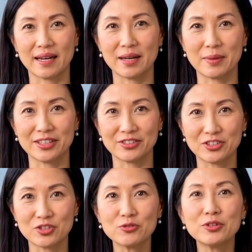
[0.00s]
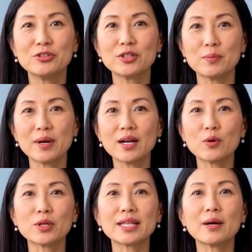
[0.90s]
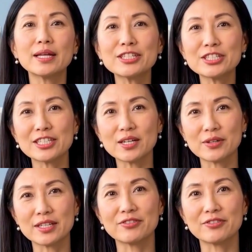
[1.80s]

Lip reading: It makes the surface feel better without necessarily